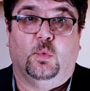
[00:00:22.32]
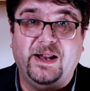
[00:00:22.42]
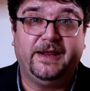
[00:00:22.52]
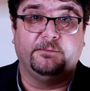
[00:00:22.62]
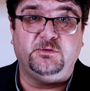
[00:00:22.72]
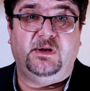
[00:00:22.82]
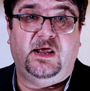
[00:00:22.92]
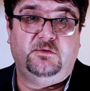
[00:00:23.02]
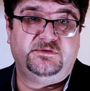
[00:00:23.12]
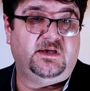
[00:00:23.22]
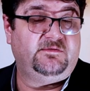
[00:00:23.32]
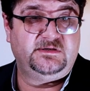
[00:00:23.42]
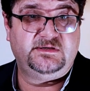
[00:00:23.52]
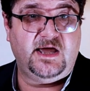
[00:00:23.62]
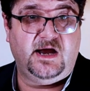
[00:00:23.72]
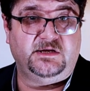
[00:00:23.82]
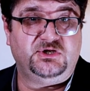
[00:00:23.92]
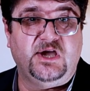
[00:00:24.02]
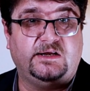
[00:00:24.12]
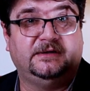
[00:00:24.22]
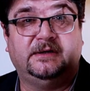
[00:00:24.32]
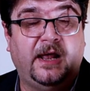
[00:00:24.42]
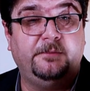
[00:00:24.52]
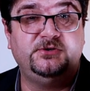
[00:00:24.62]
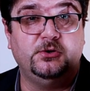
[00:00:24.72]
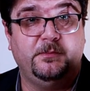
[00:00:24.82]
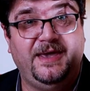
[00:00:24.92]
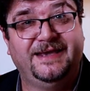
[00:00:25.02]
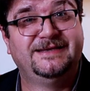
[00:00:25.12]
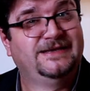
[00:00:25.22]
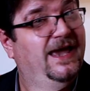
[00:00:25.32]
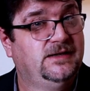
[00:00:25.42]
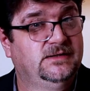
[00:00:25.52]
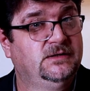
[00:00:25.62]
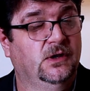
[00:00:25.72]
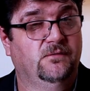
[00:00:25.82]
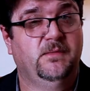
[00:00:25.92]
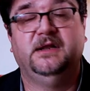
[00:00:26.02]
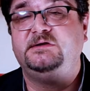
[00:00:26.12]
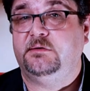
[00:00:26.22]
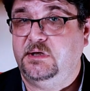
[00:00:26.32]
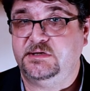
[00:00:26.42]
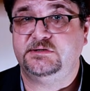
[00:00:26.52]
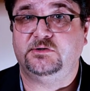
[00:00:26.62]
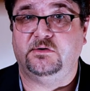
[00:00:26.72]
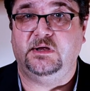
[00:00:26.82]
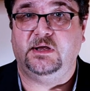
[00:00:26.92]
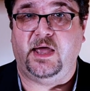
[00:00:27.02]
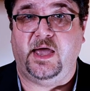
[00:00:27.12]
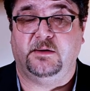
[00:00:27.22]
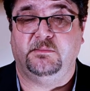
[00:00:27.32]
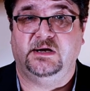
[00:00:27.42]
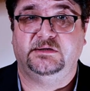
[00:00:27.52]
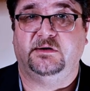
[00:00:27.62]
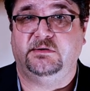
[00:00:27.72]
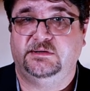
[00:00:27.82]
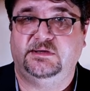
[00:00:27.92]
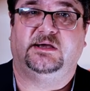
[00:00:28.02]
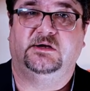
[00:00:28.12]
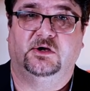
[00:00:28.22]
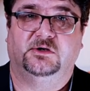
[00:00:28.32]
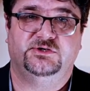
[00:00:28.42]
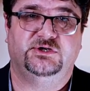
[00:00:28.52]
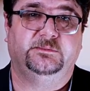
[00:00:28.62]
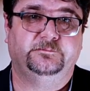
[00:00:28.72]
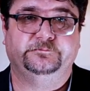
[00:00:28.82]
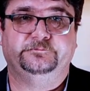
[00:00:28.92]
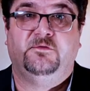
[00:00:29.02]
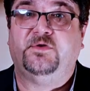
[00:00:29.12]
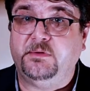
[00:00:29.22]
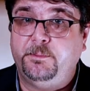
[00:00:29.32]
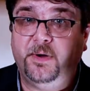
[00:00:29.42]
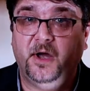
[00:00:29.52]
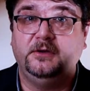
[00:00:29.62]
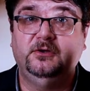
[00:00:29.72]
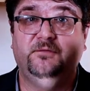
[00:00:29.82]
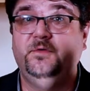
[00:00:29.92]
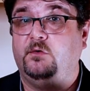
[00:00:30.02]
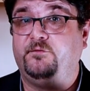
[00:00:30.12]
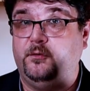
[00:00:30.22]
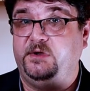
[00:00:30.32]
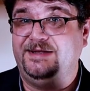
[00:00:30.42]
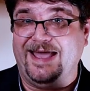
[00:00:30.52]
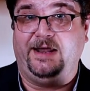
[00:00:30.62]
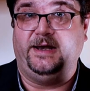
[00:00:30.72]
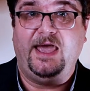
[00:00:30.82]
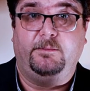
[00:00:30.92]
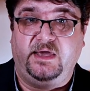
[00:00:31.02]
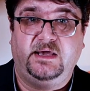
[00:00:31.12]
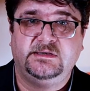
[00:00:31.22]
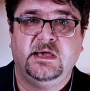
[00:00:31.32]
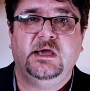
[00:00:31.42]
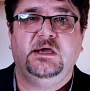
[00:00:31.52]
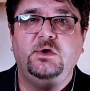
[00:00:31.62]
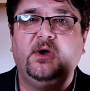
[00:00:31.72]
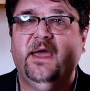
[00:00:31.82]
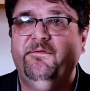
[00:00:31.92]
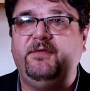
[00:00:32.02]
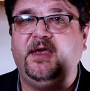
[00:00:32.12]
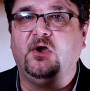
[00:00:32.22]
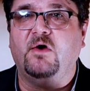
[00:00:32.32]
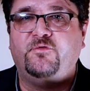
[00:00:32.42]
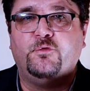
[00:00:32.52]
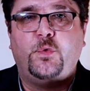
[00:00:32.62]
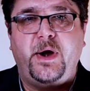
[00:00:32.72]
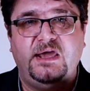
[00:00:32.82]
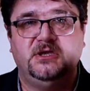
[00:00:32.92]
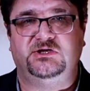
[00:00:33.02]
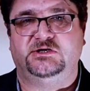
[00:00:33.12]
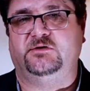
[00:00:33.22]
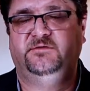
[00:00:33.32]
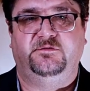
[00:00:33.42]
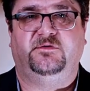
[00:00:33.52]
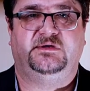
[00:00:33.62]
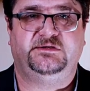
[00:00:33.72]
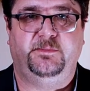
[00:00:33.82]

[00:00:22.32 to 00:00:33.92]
Welcome to Millennium 7 Star, the channel that helps you make sense of military history and military technology. From the point of view of fluid dynamics, you can think of ranges of different